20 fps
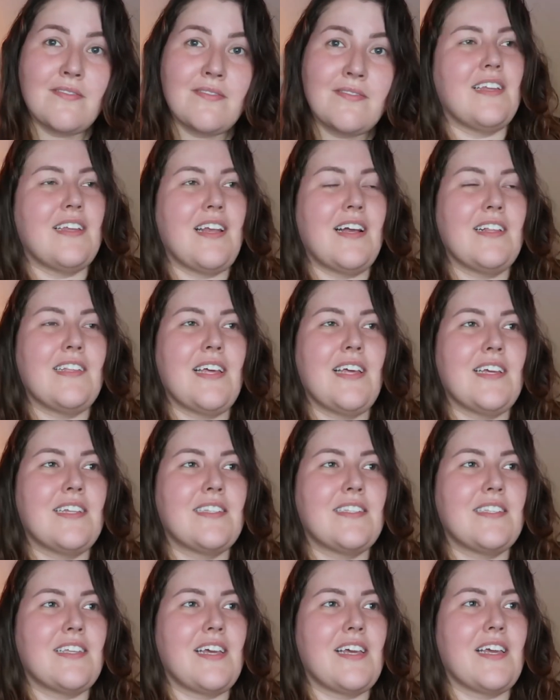In LA,
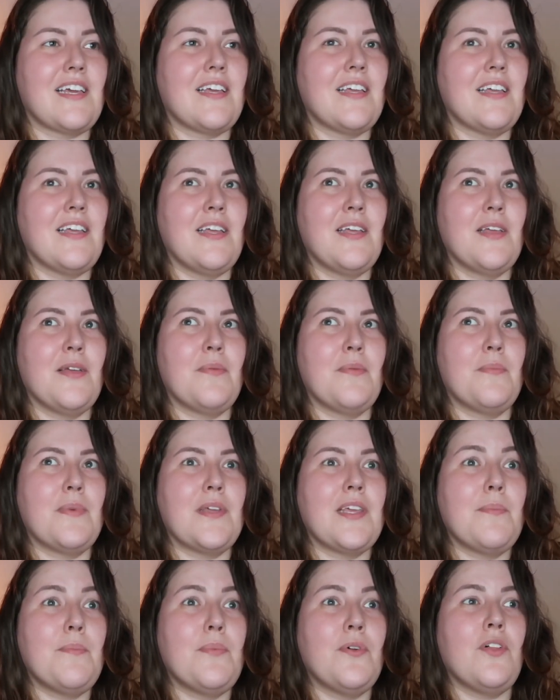it's like
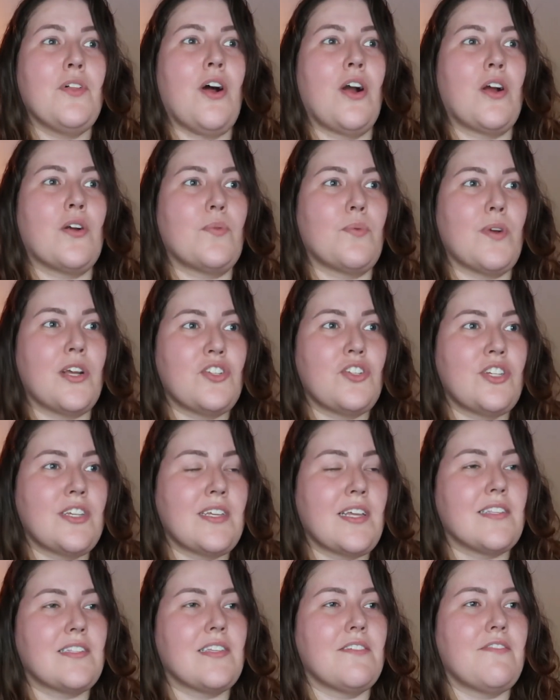people are
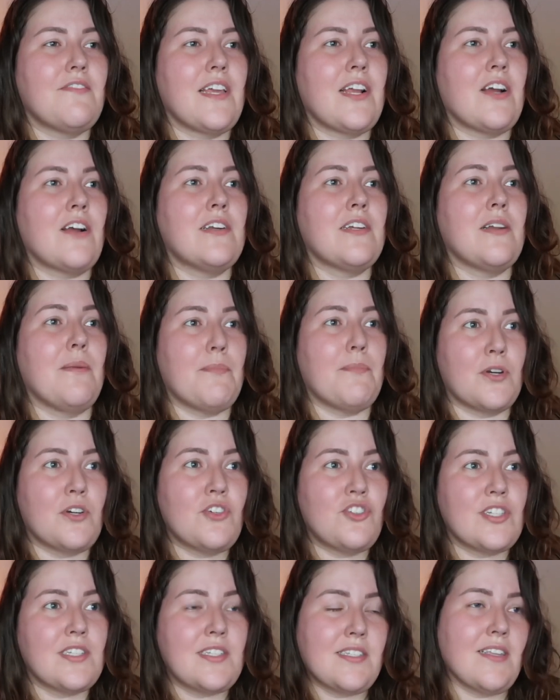rushing as if they are in an
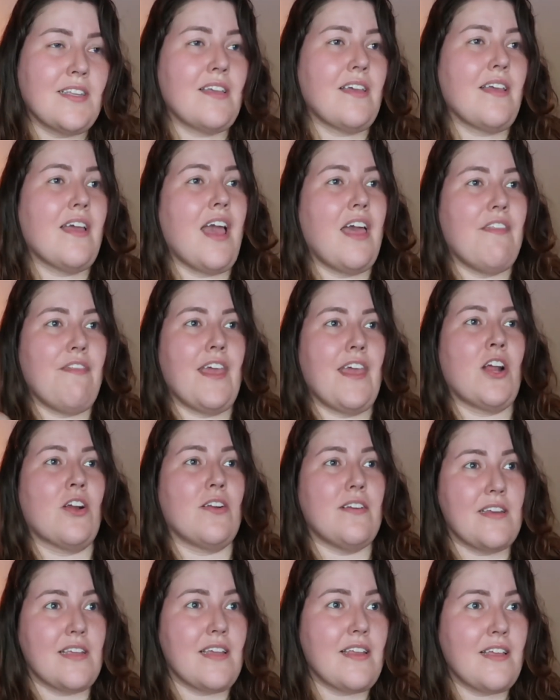emergency and they are
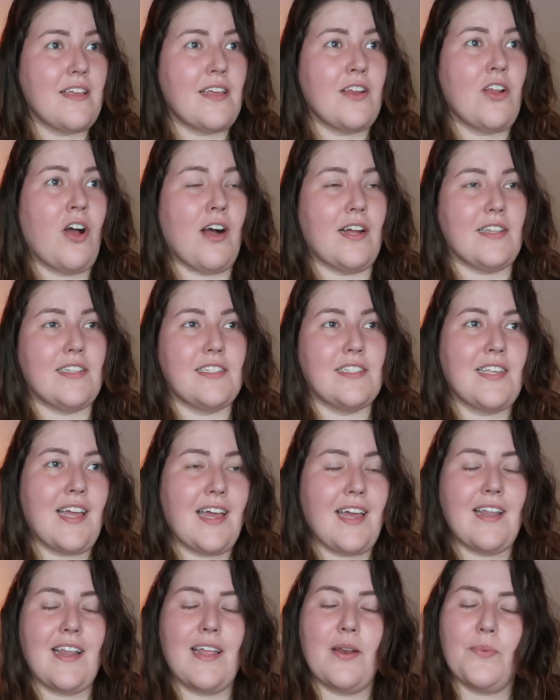needed on
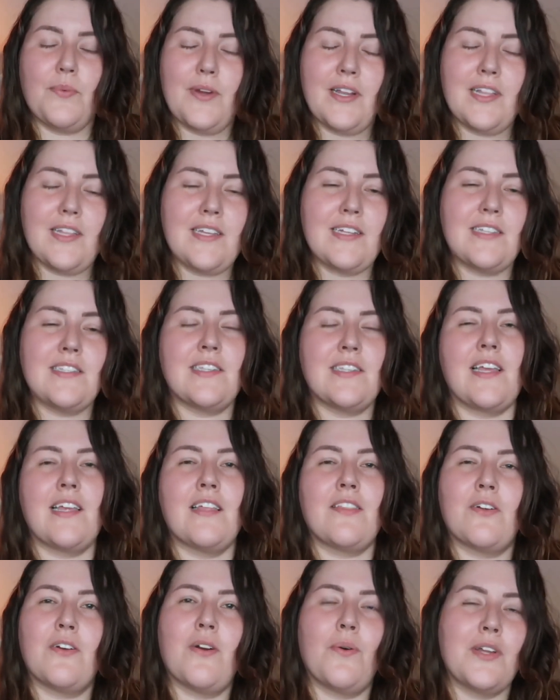set, and really it's
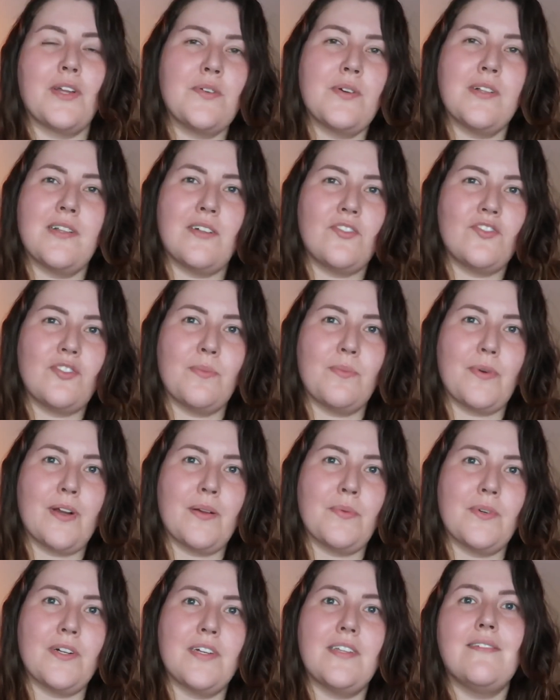like they're going to lunch in
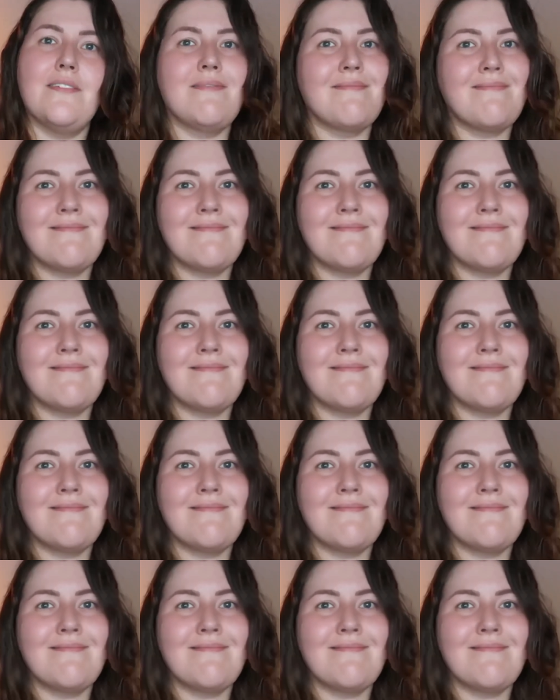Brentwood.